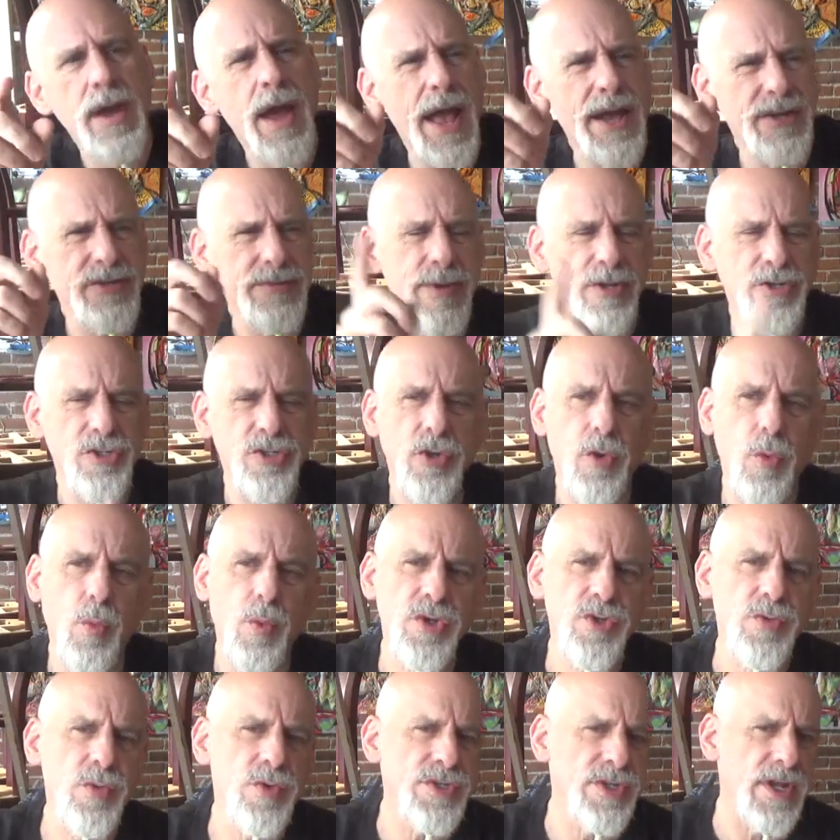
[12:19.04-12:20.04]
Actually, I'm not sure
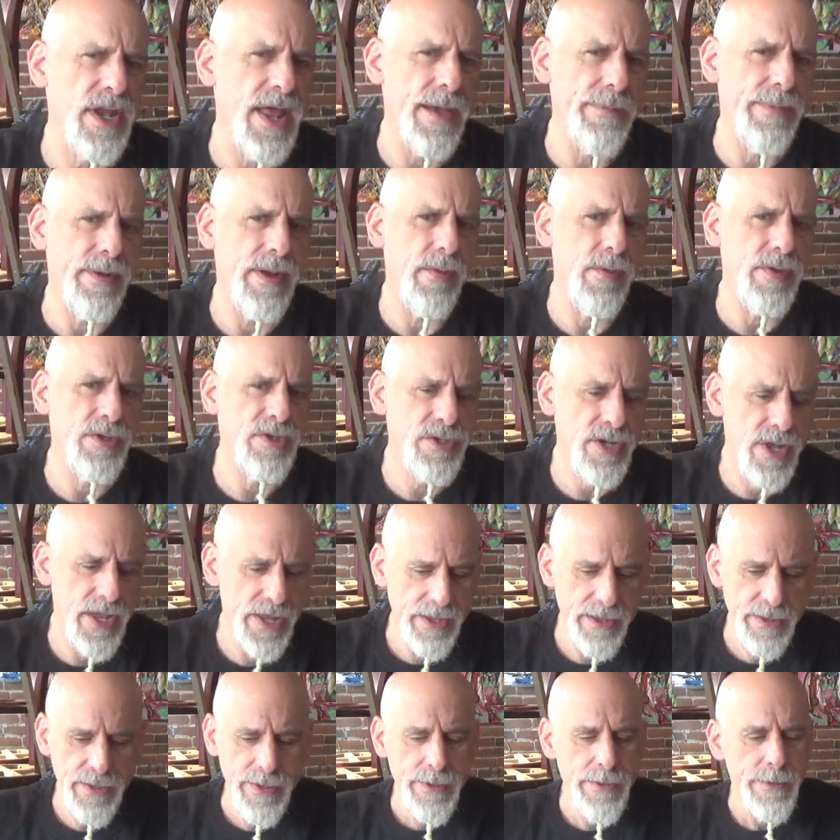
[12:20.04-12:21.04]
which one's going to happen on which
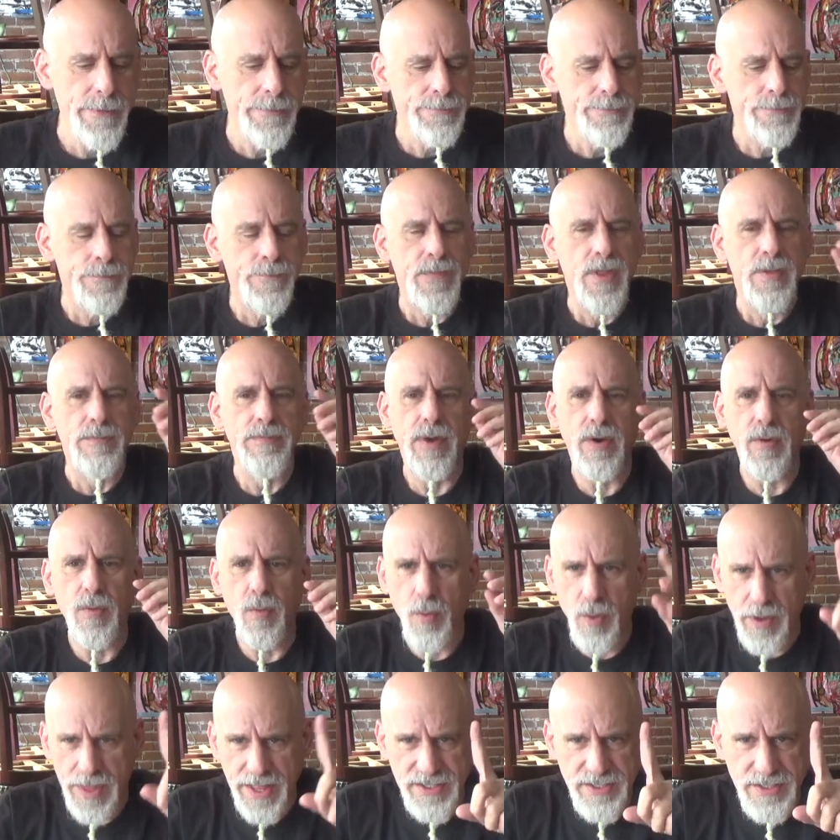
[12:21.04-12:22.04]
night, but
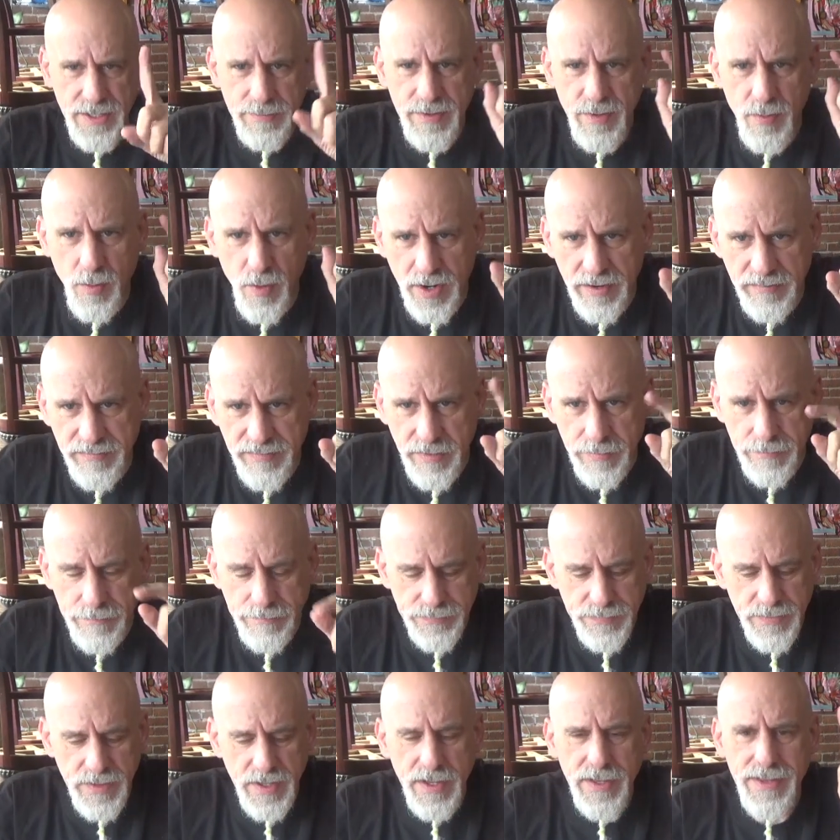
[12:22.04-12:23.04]
that's going to be one of them.
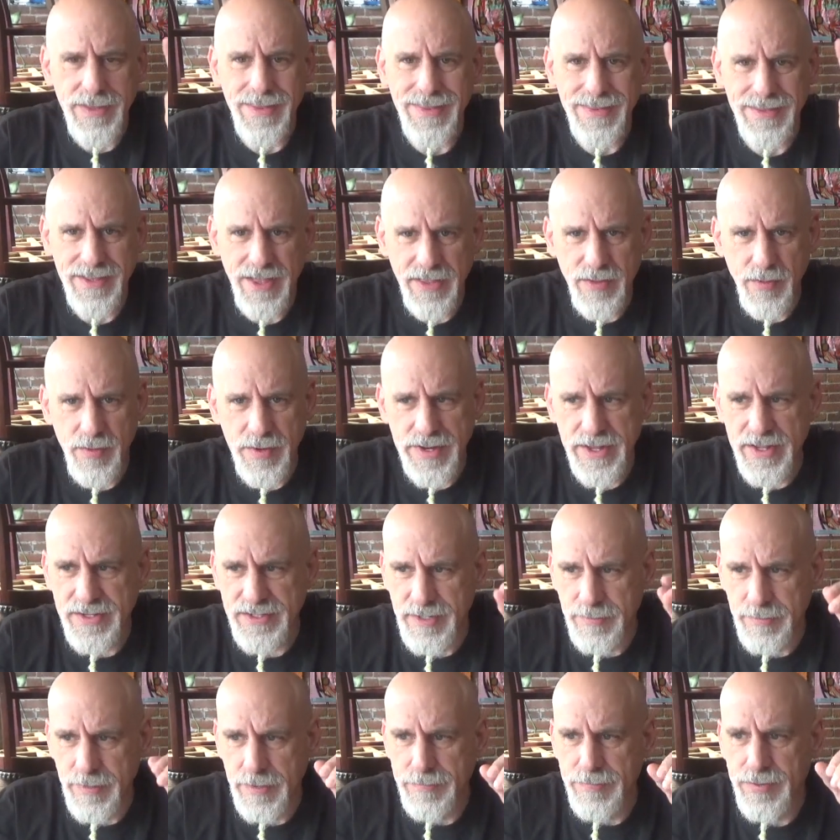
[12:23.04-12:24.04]
The other one
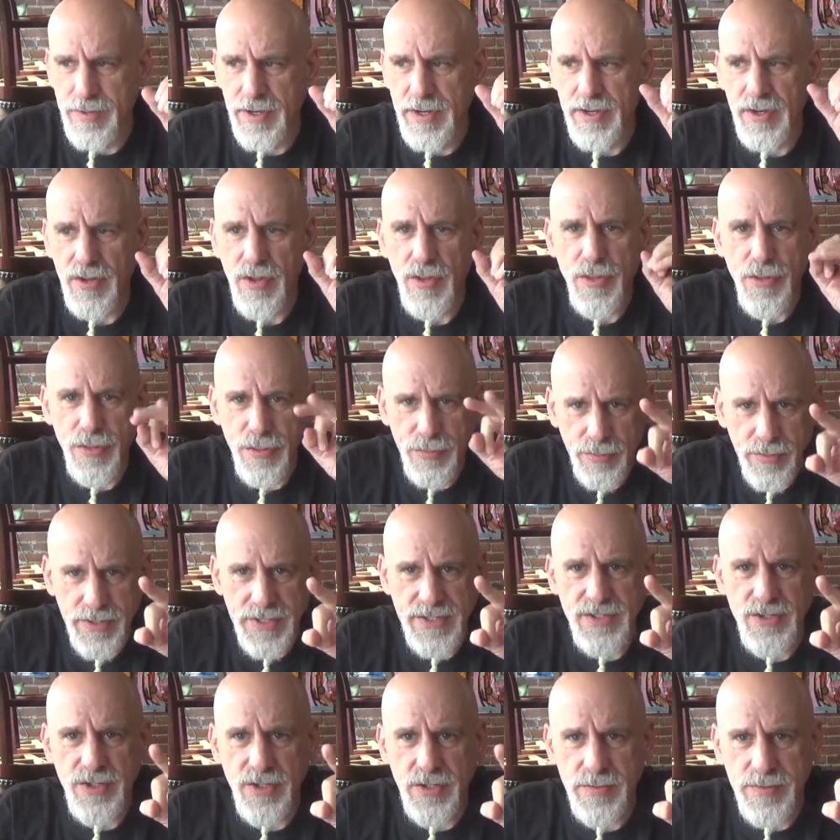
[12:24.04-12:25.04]
is I'm going to put
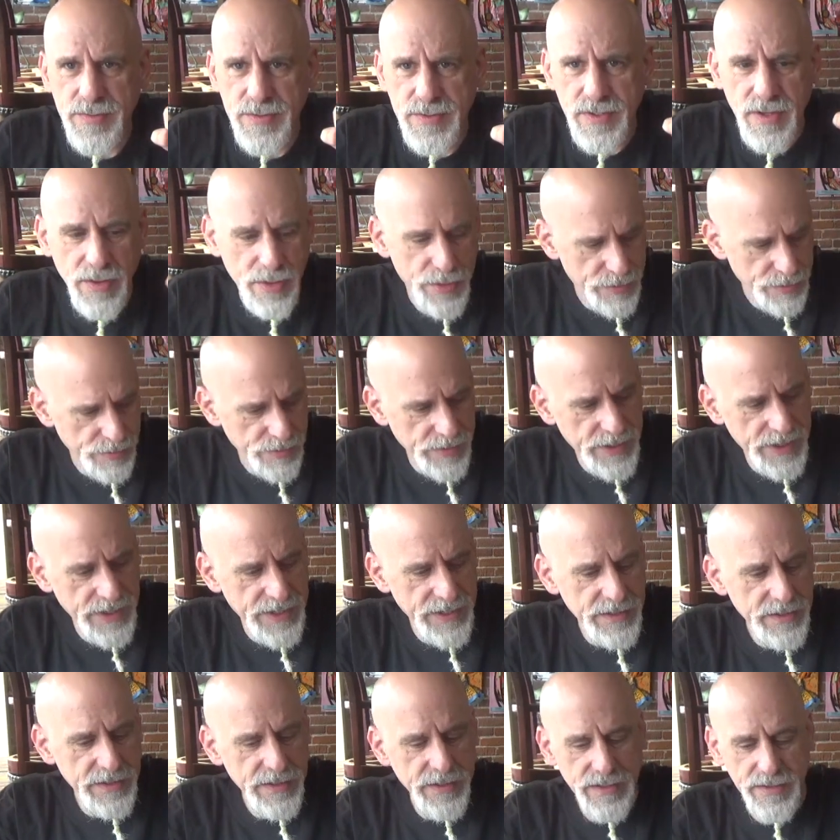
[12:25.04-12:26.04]
three tubes,
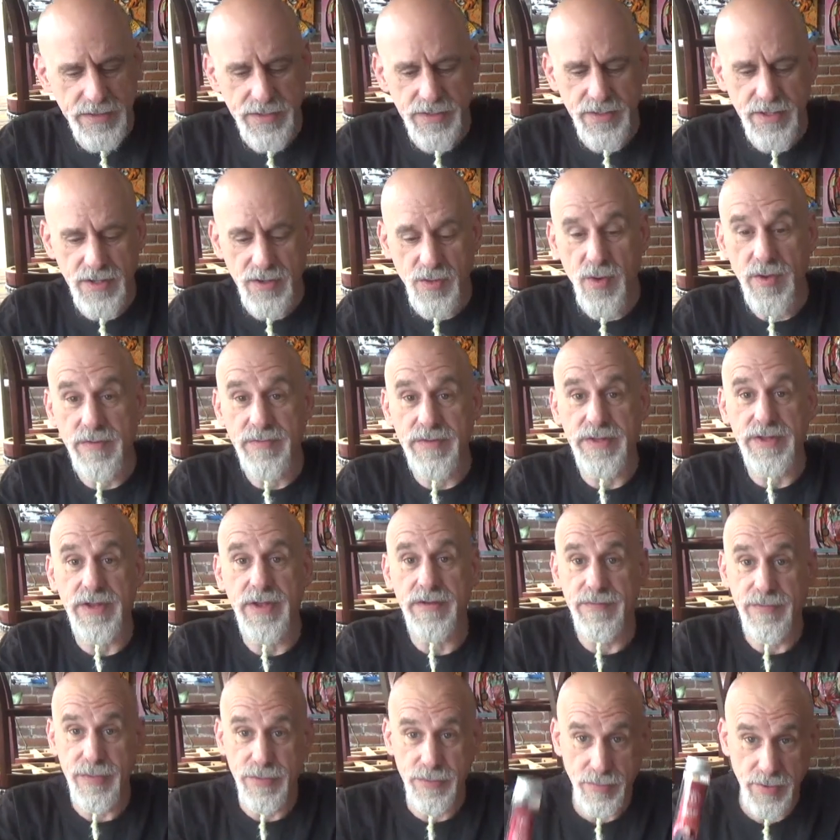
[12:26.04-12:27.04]
three
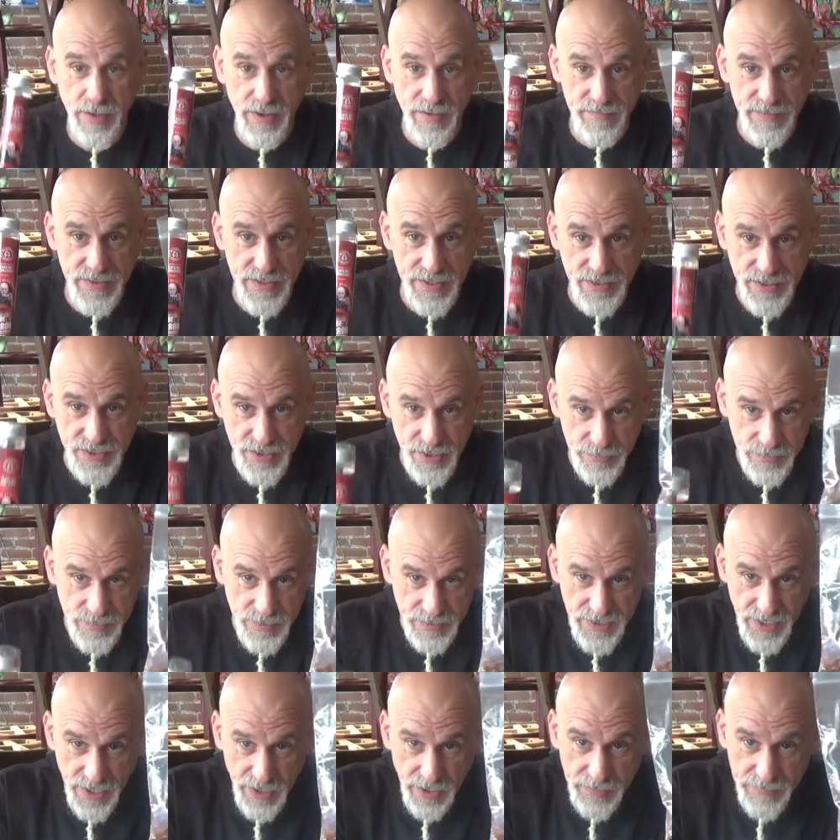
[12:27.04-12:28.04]
equivalent of three of these tubes
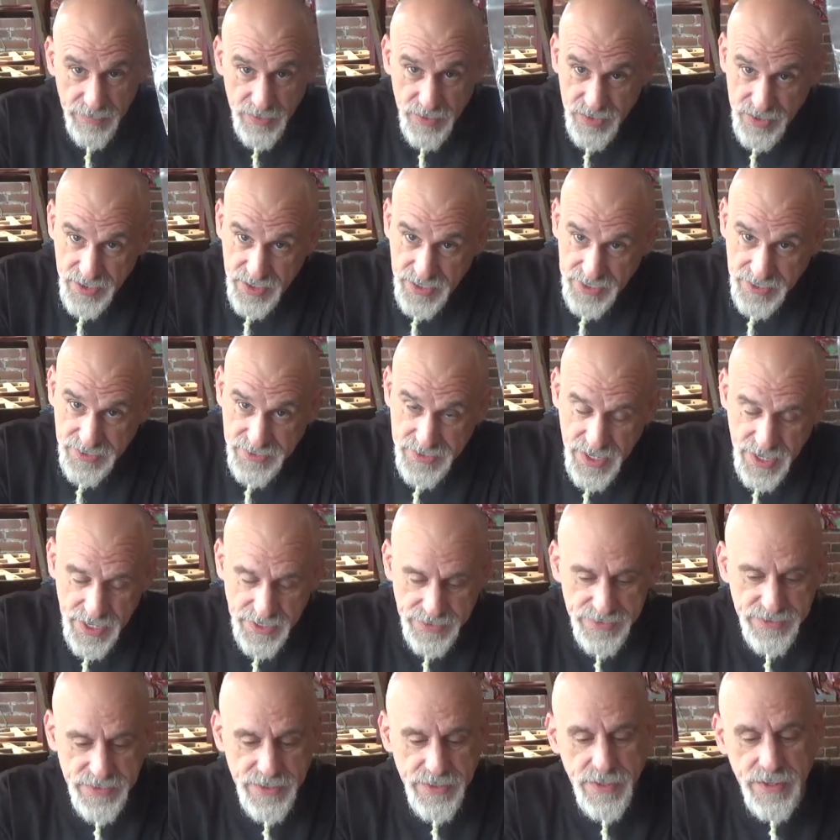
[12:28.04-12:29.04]
of terror, these
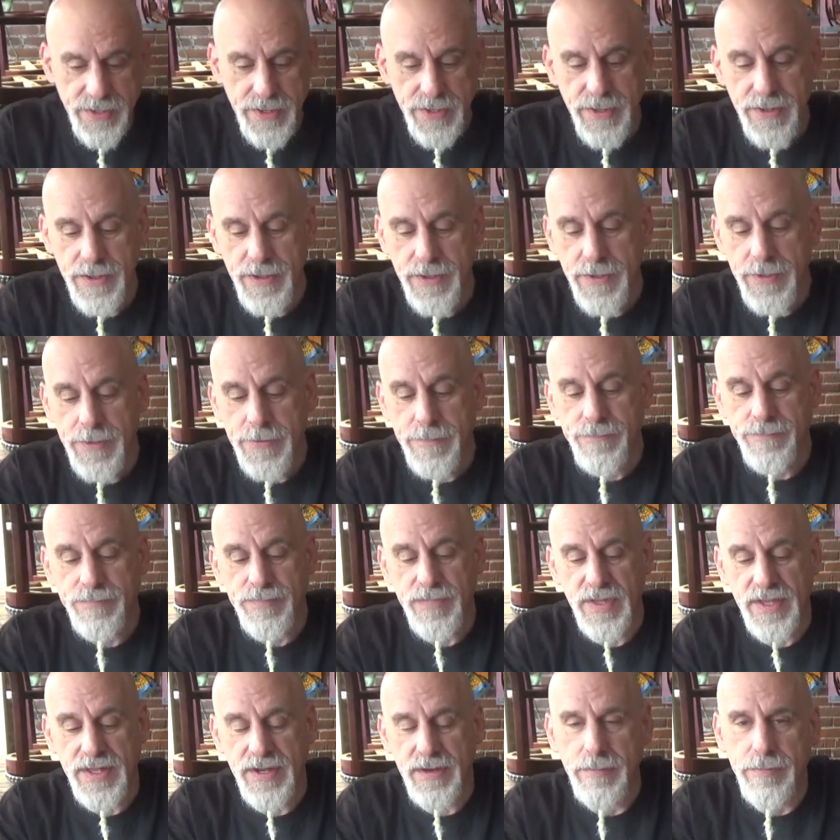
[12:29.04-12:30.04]
nuts,
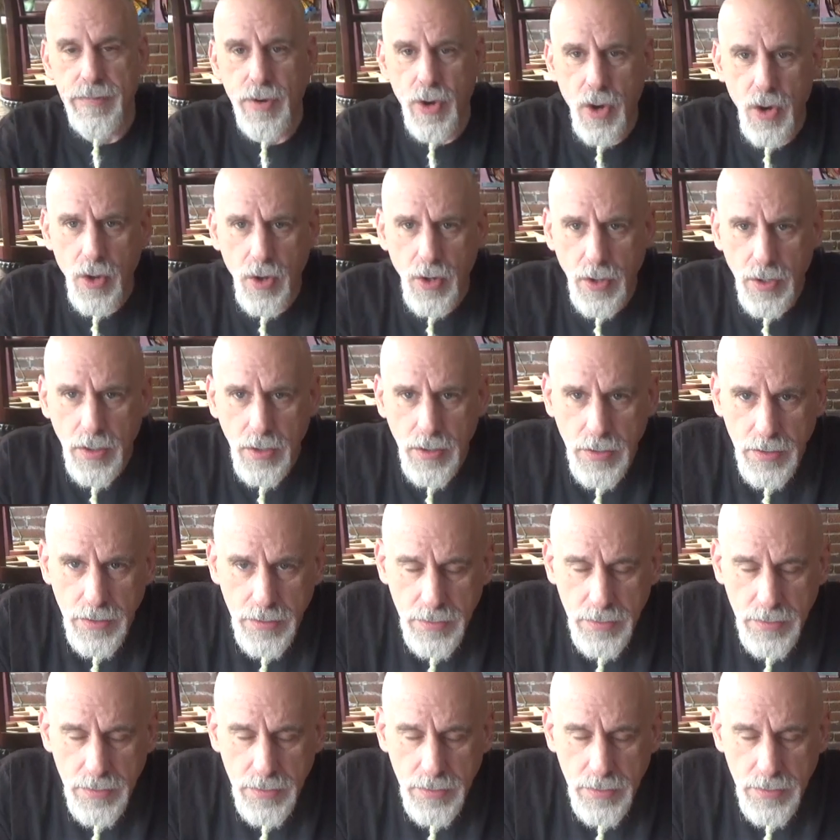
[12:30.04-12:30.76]
in a bowl.